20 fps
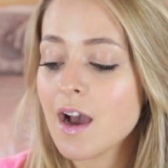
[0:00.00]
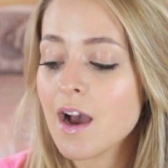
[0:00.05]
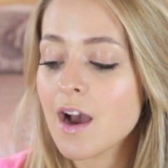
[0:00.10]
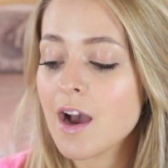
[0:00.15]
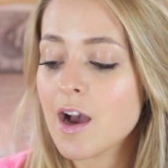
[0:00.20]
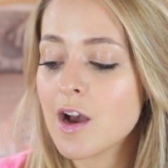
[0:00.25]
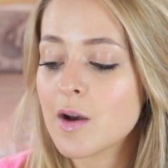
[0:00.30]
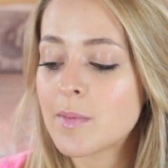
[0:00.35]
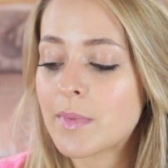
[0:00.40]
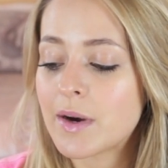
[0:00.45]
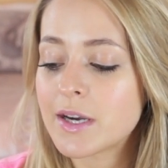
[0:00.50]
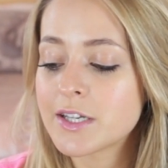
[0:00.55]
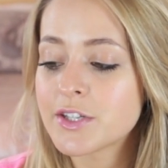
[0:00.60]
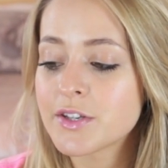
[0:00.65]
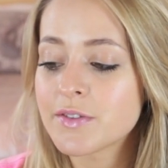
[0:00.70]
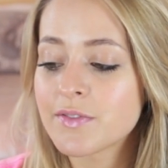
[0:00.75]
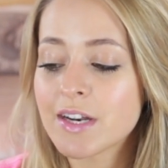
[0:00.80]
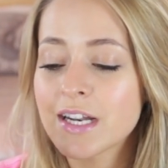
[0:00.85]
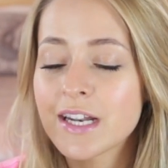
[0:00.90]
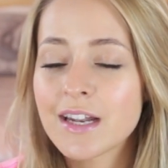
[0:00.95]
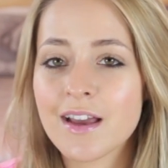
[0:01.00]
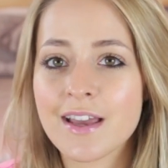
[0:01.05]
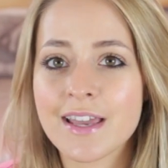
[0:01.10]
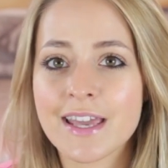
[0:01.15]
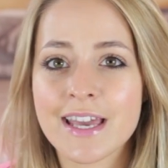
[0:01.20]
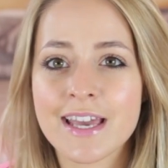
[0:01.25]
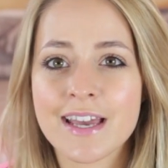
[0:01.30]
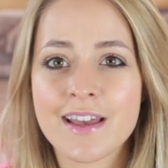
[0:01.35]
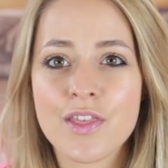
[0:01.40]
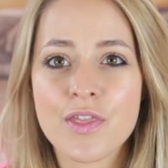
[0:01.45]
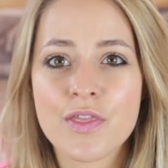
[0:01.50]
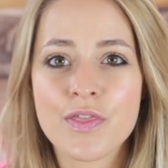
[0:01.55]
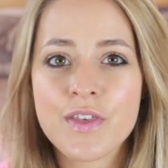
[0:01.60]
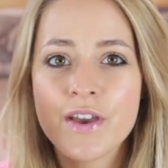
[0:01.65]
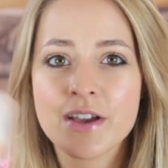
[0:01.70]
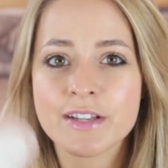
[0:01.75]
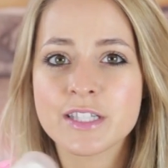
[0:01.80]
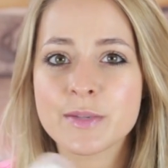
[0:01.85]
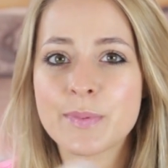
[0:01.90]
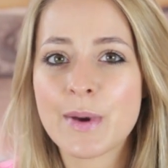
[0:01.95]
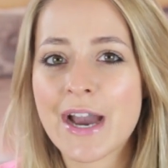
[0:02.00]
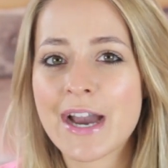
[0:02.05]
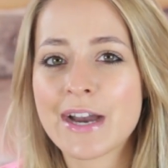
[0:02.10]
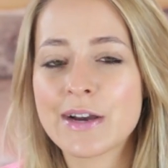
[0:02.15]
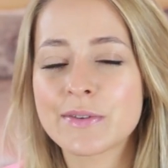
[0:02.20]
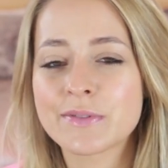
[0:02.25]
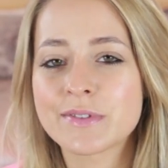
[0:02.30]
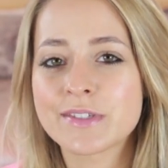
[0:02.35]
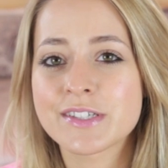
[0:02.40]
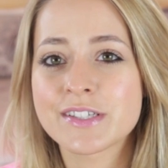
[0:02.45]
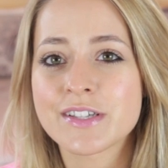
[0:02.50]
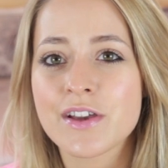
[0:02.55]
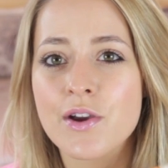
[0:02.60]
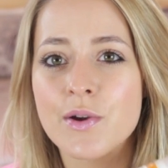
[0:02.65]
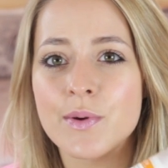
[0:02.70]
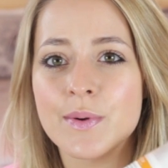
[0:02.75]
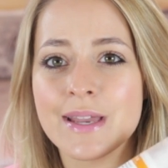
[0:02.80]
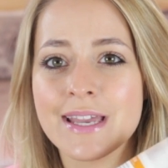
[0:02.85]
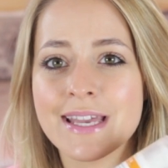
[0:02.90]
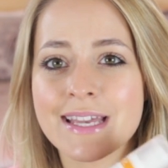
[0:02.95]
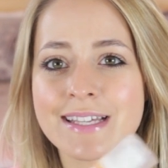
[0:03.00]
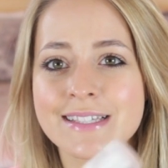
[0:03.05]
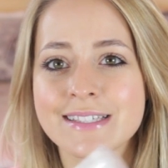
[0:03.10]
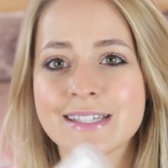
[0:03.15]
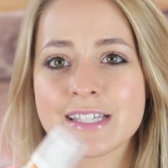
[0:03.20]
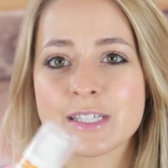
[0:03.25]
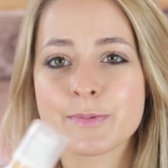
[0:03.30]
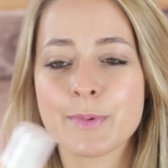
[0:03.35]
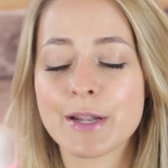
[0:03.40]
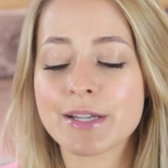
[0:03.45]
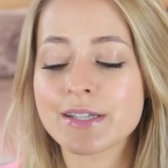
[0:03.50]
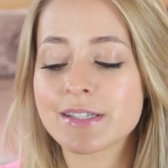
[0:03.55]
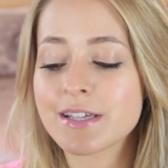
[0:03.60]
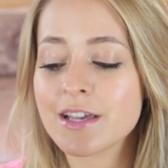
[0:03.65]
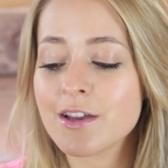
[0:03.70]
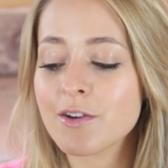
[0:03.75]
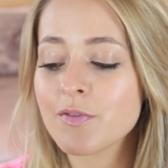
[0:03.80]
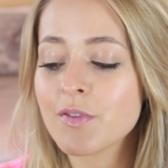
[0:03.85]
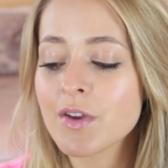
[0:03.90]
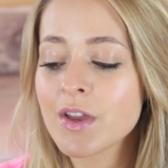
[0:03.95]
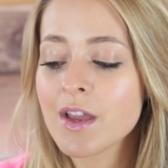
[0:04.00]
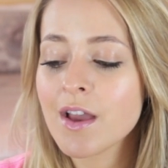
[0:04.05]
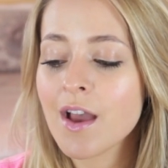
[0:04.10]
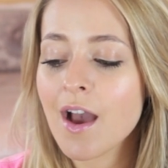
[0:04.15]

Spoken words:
I do really like it. £30, so it is expensive.